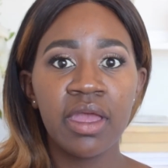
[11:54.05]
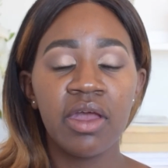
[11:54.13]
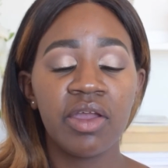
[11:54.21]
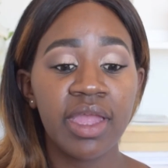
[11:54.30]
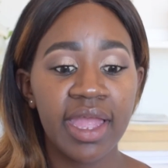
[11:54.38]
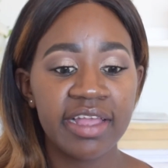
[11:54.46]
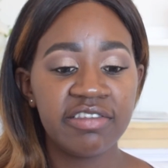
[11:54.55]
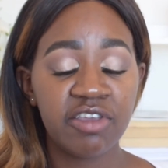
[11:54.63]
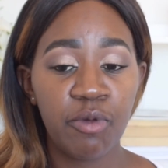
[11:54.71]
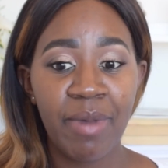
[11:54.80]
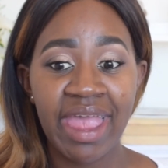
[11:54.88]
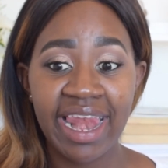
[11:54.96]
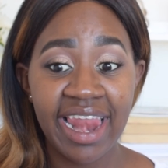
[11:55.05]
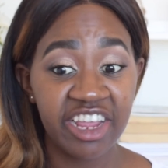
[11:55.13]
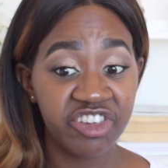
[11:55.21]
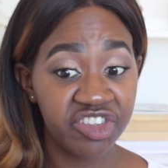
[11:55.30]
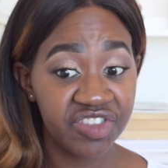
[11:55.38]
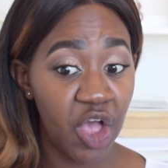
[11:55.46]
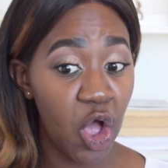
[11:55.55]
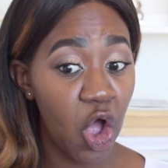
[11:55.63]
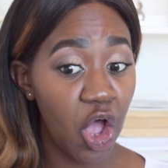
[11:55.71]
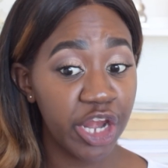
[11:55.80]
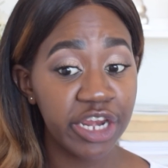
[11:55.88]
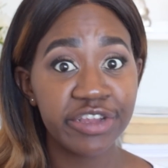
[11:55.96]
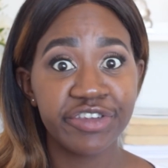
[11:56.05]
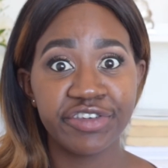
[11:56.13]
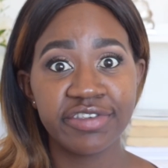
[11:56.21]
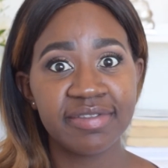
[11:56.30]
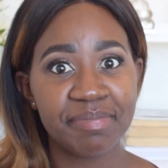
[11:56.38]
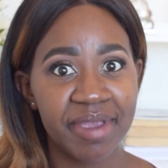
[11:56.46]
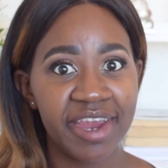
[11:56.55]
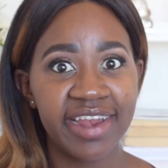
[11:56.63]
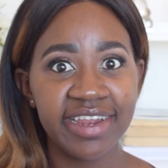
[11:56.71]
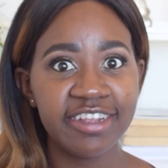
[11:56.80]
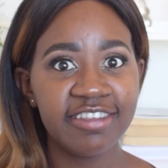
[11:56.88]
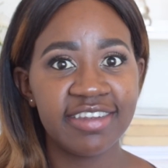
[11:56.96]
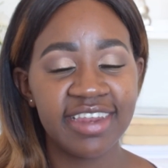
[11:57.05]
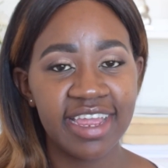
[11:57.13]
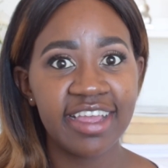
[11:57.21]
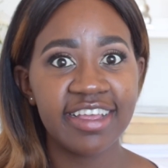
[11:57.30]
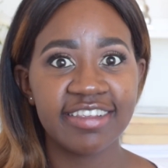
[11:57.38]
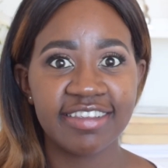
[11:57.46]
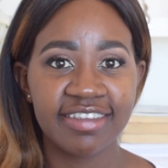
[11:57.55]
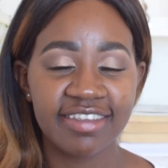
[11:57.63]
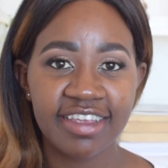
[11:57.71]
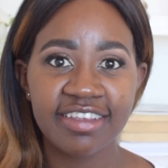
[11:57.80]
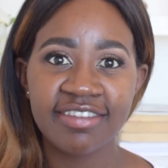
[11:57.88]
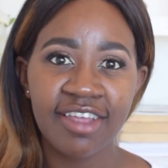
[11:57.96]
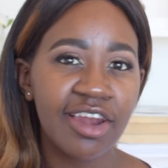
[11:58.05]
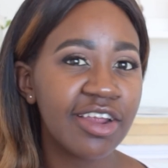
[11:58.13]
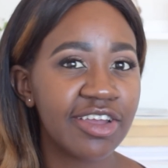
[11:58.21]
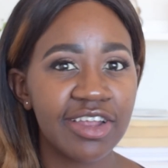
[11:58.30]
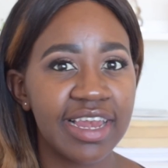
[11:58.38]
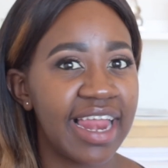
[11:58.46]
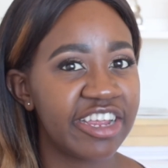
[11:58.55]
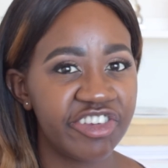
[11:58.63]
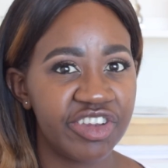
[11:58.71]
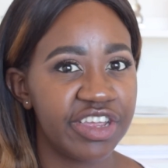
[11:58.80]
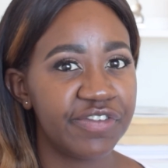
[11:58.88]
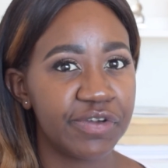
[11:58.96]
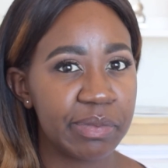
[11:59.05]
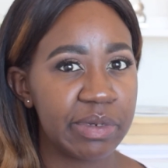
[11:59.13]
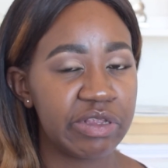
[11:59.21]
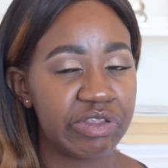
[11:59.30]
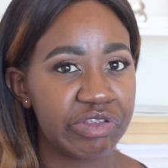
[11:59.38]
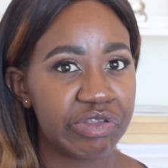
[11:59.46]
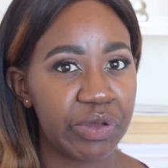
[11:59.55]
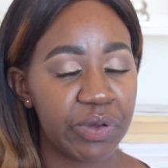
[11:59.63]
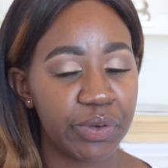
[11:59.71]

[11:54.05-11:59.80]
Okay guys, so my lashes are on, just barely. Today is not a good lash day for me, so